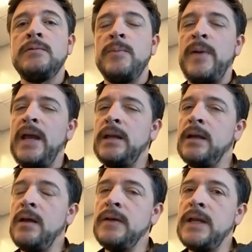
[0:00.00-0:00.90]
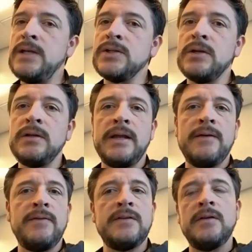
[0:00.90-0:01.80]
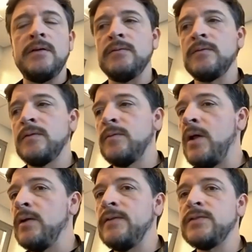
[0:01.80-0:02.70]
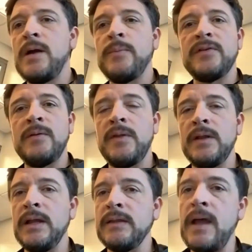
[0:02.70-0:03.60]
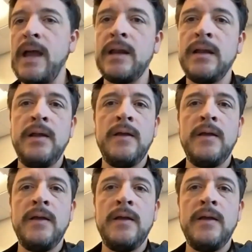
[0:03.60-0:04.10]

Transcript: depending on the nature, like if it's a small gift shop or something like that,